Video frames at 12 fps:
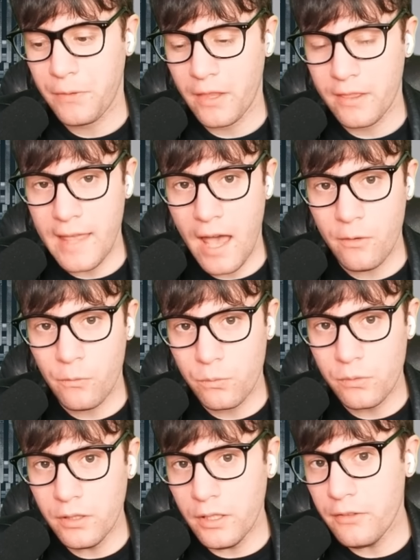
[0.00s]
that
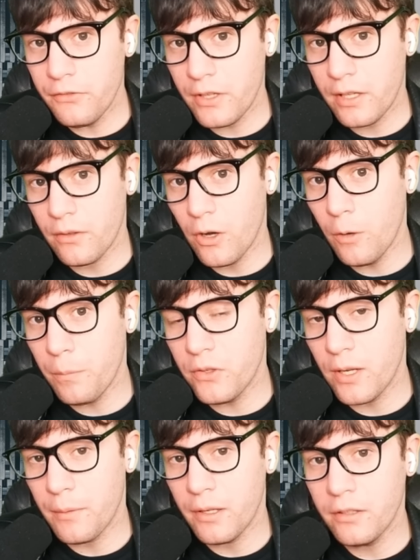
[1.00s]
one event
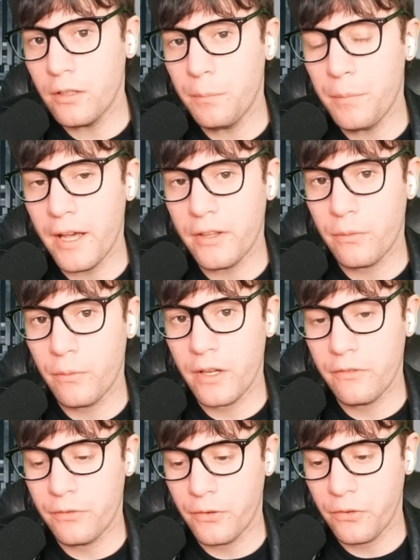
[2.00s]
opened up a little
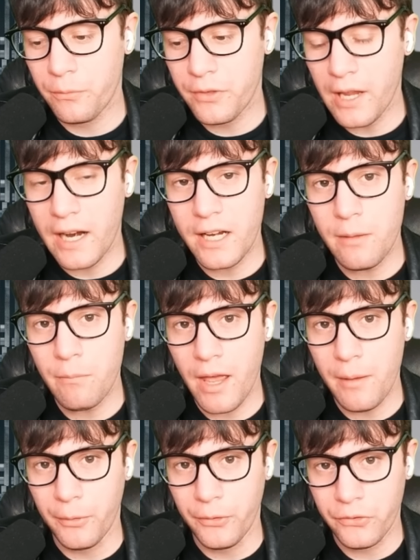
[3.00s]
pathway for some tiny
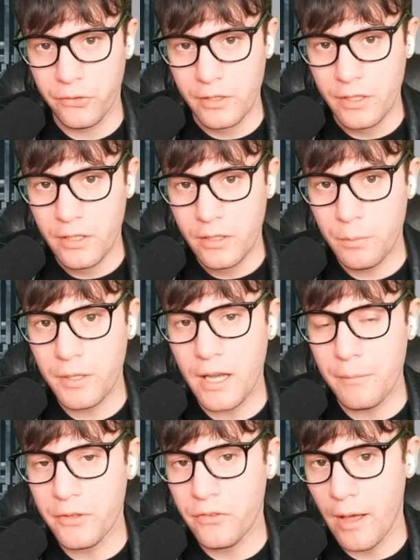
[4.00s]
mammals to
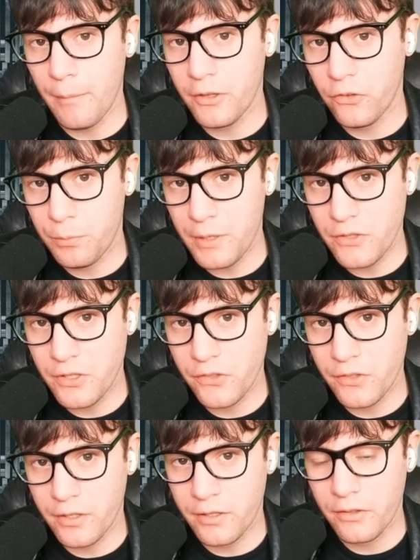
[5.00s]
become the dominant
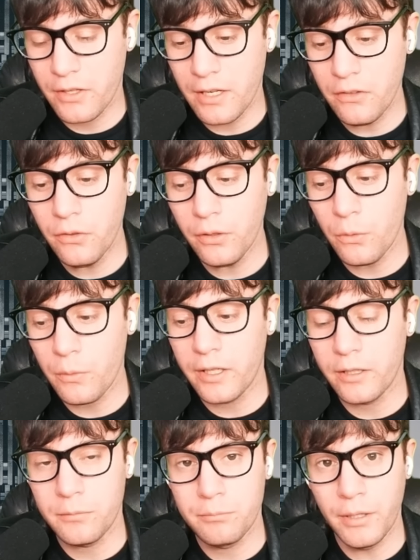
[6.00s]
species on Earth. And it took a
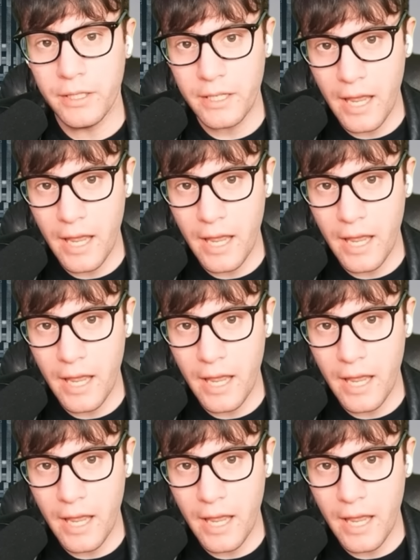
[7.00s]
while, but it